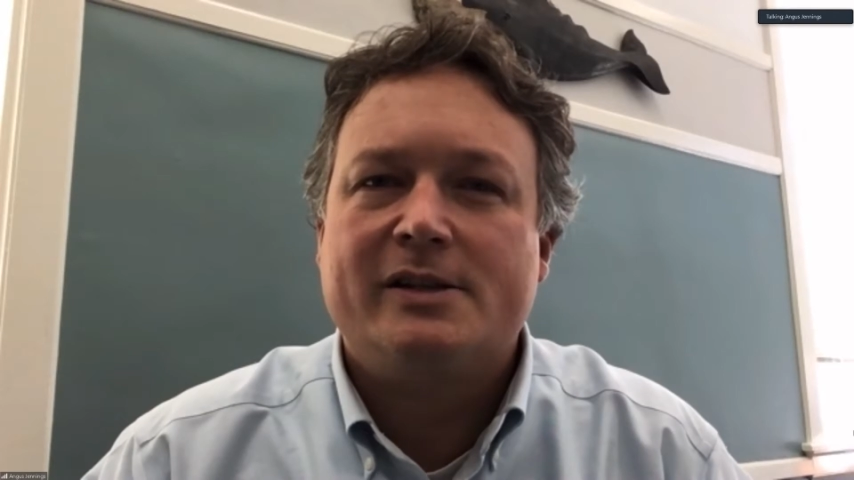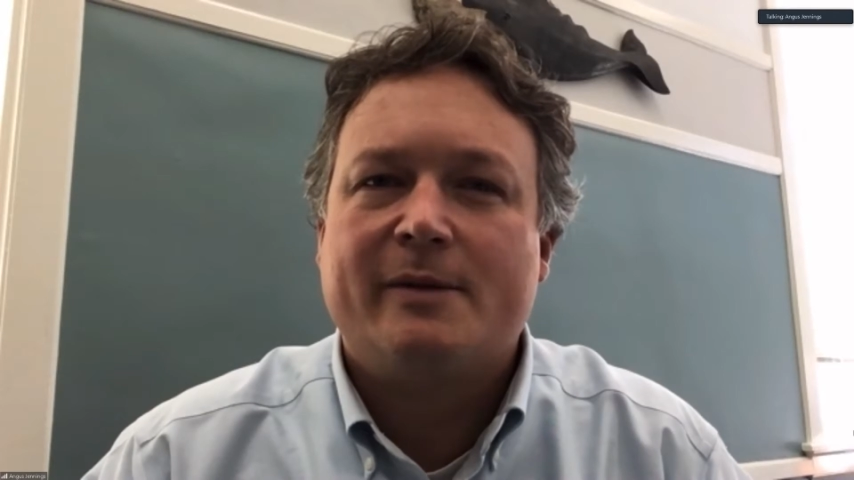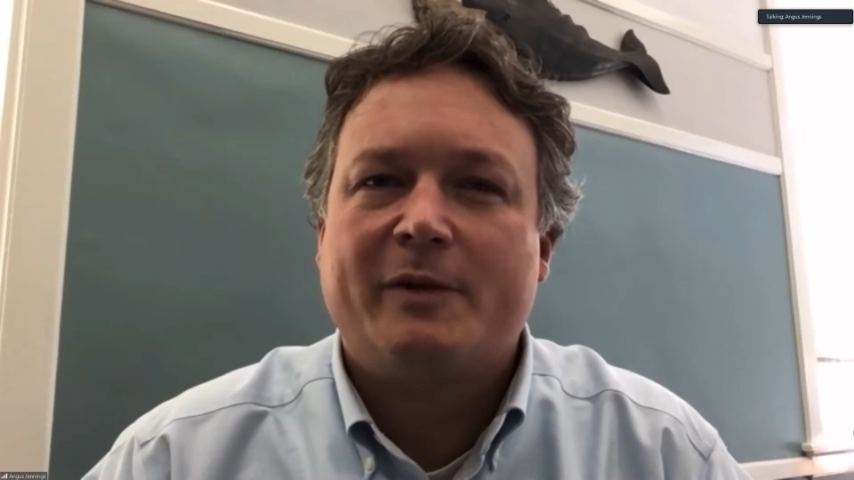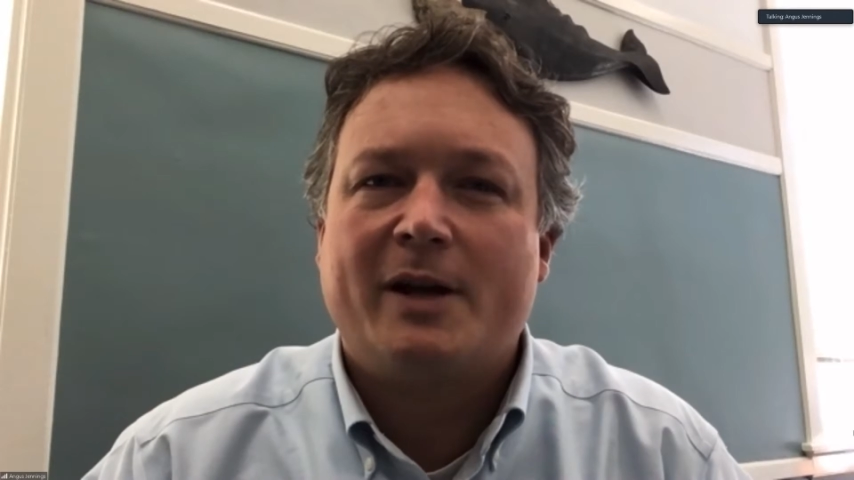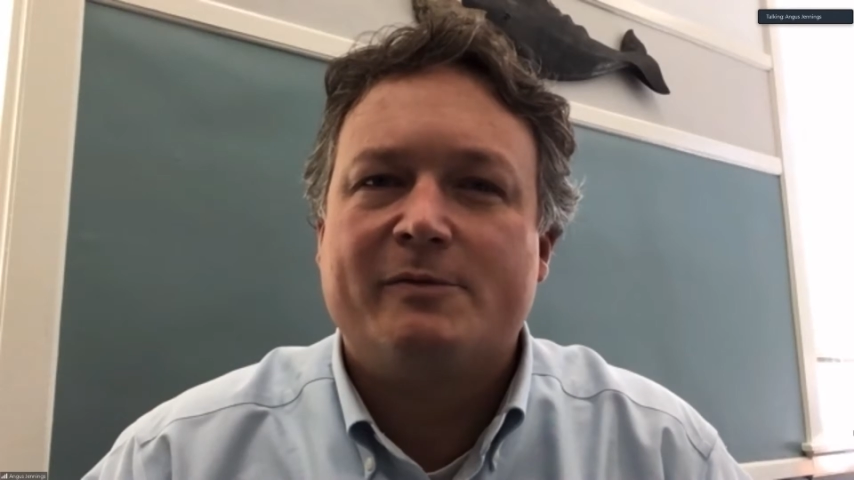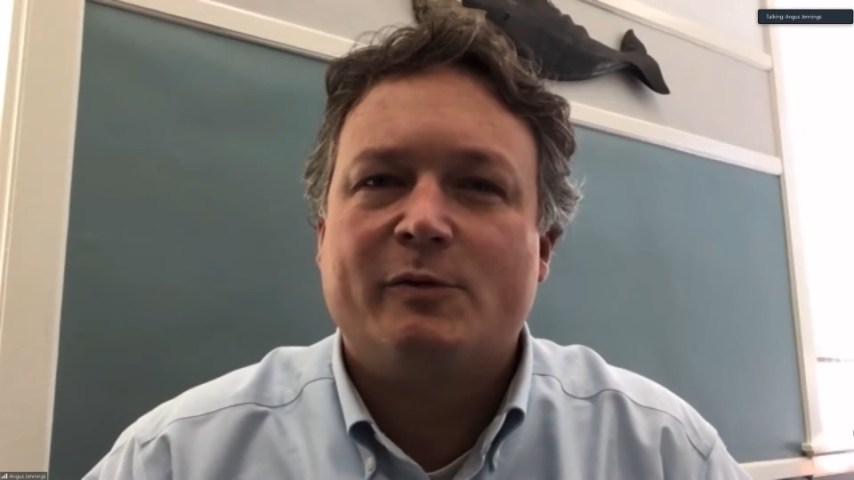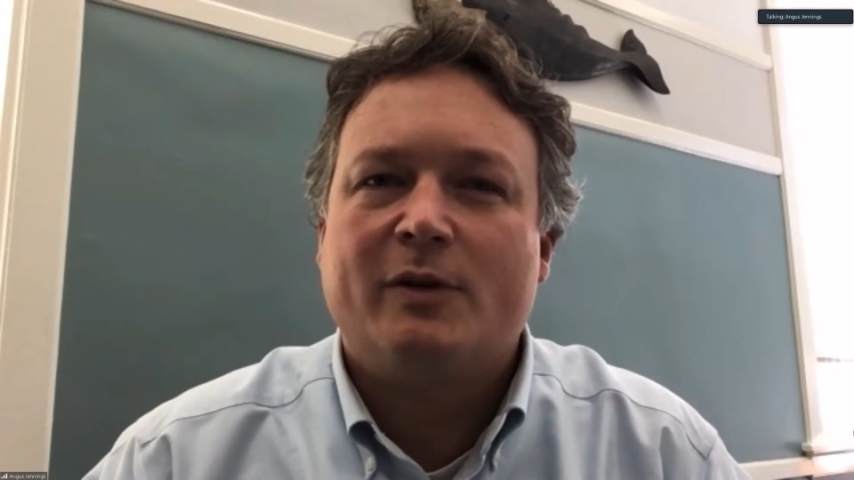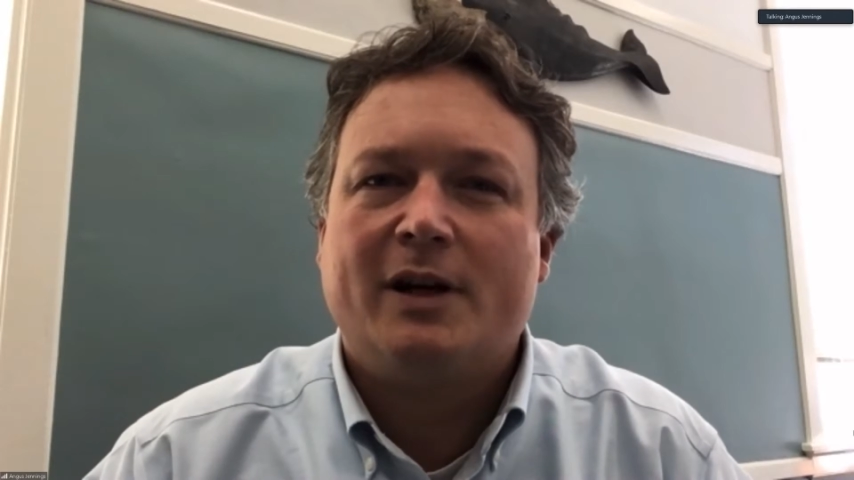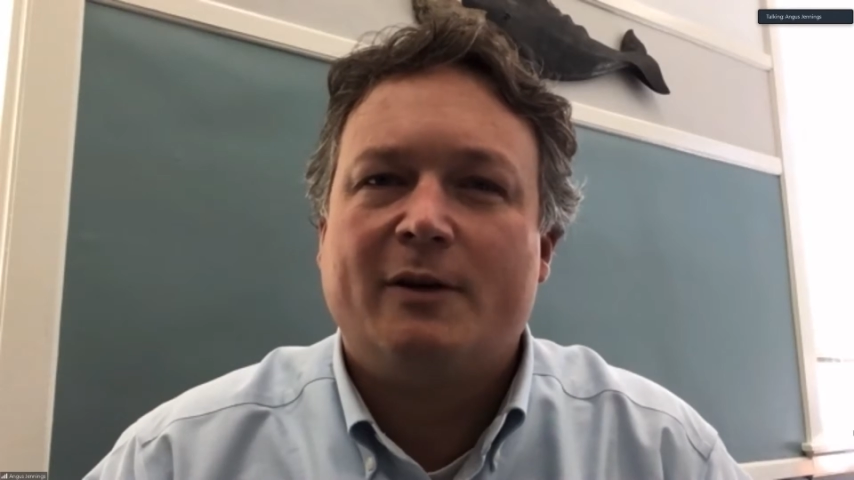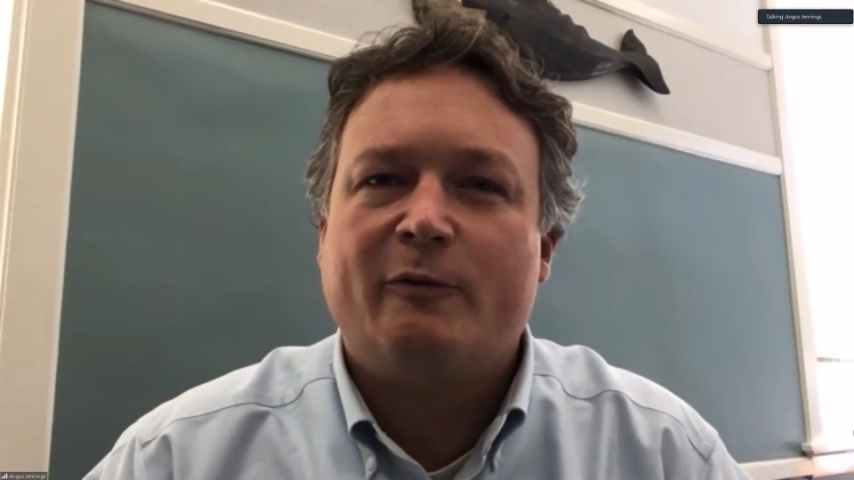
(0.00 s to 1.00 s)
Sometimes
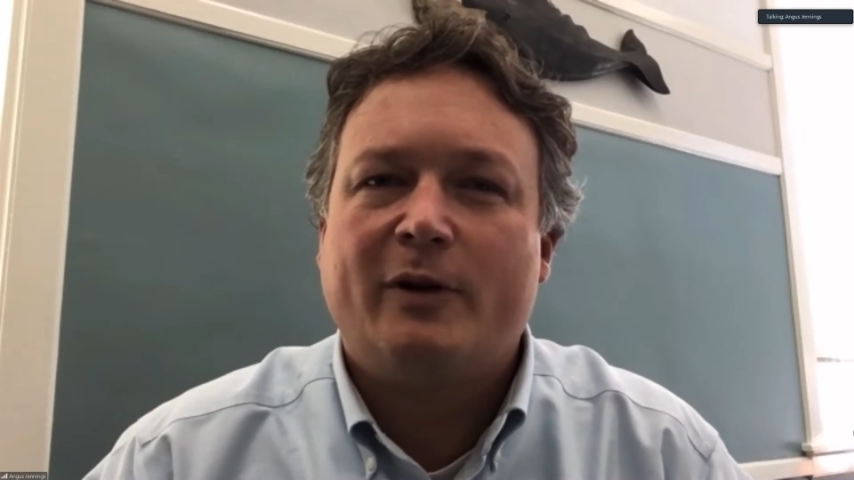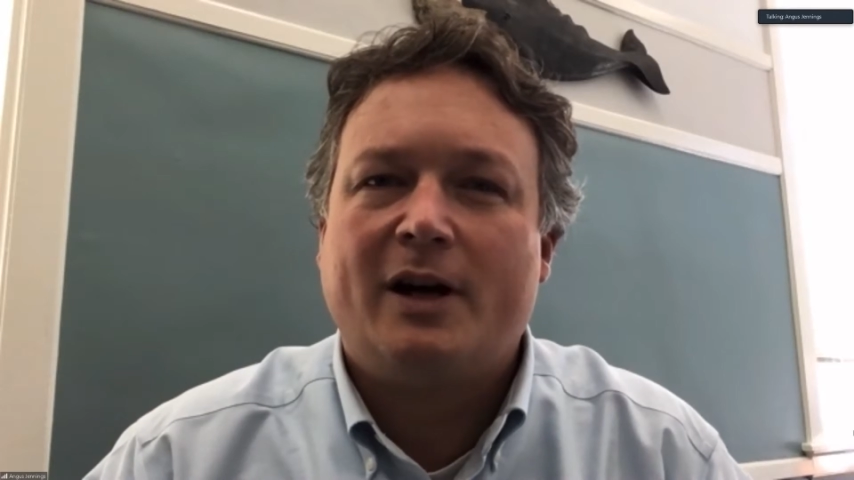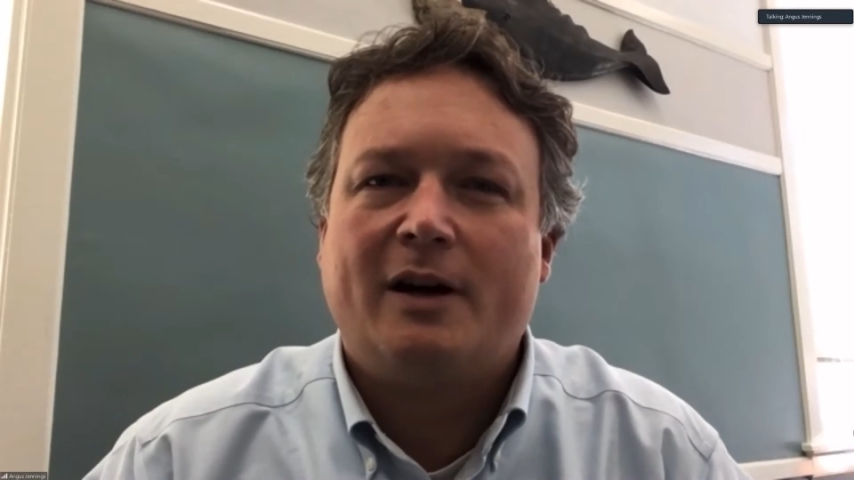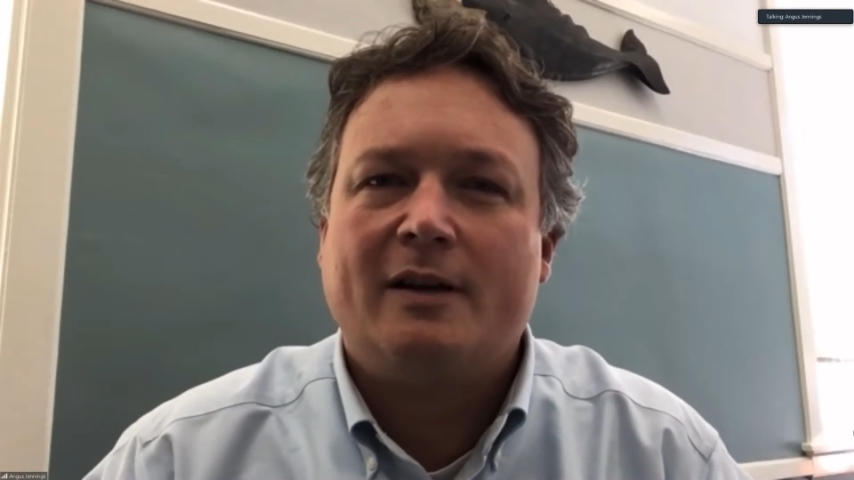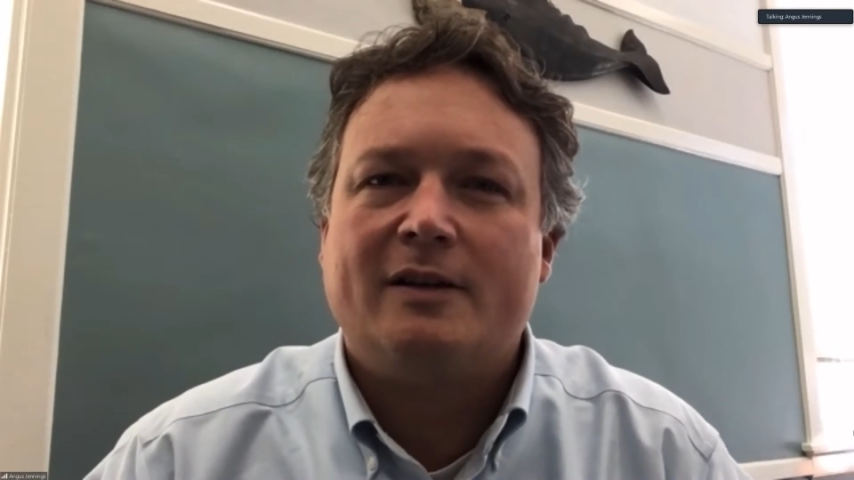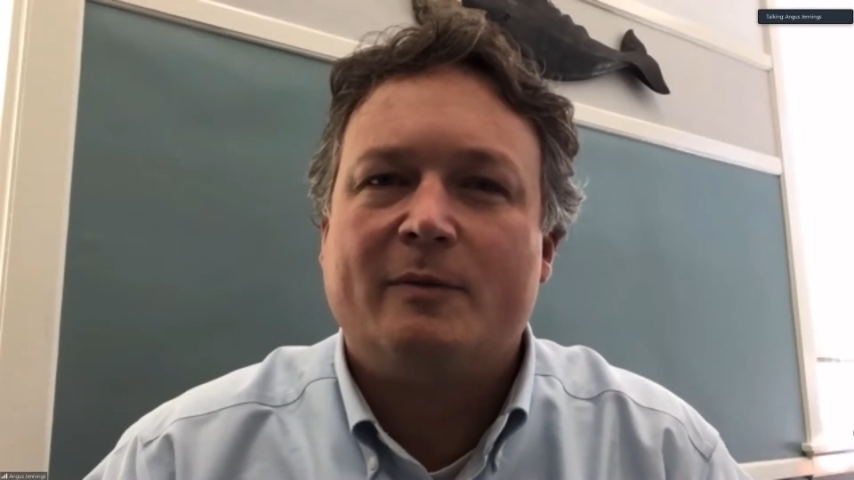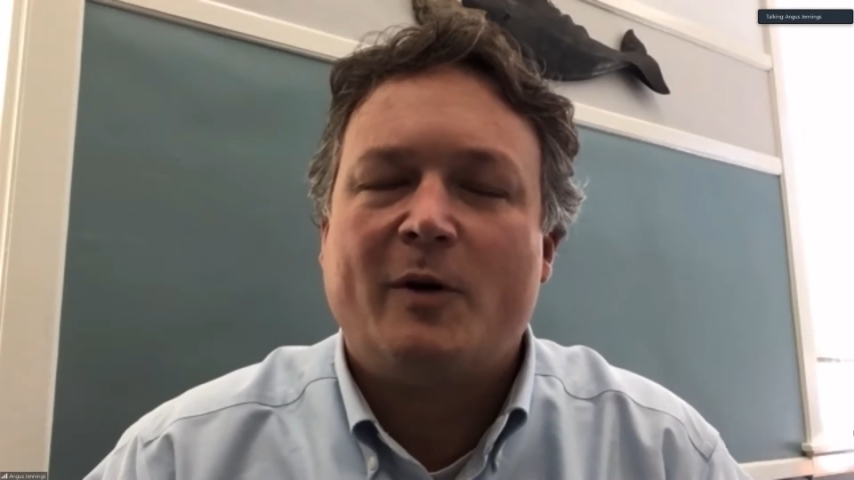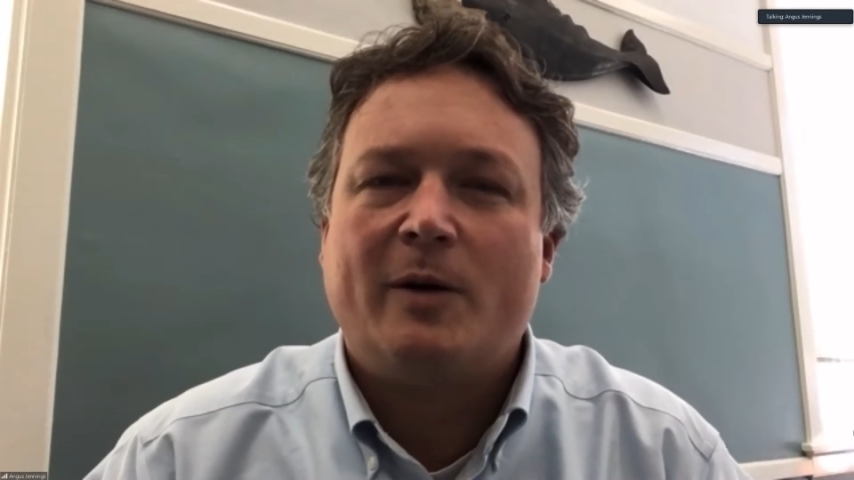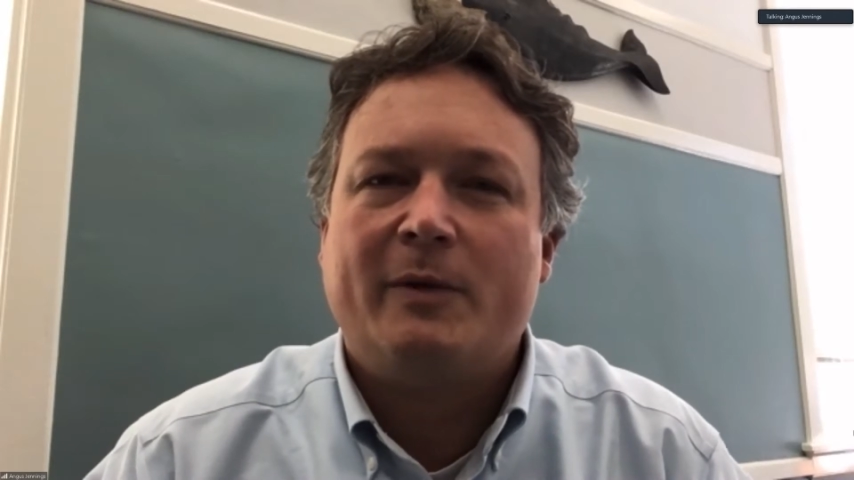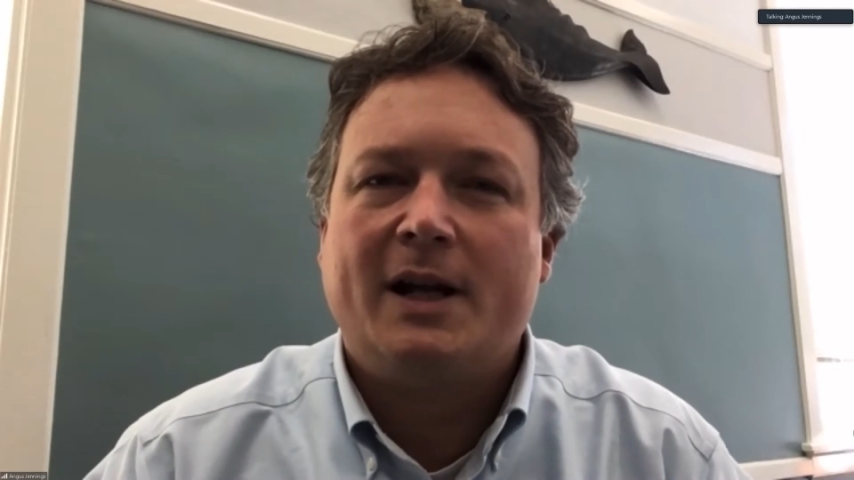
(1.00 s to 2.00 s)
we'll have other
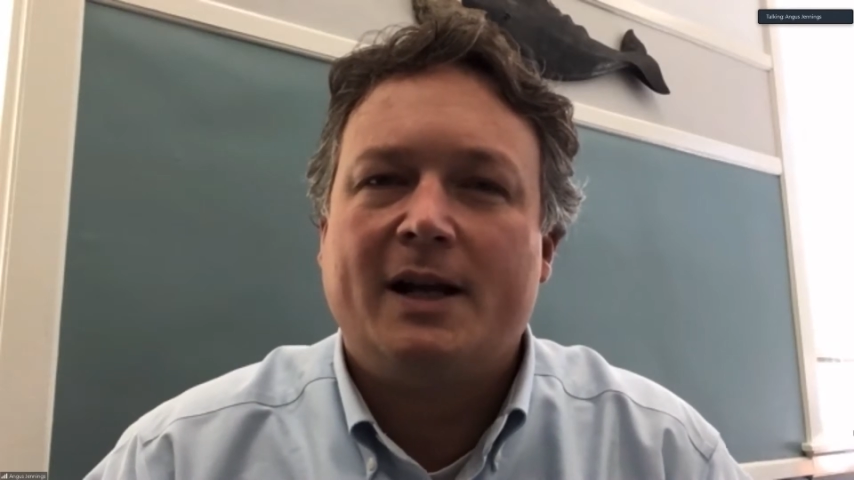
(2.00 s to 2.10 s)
department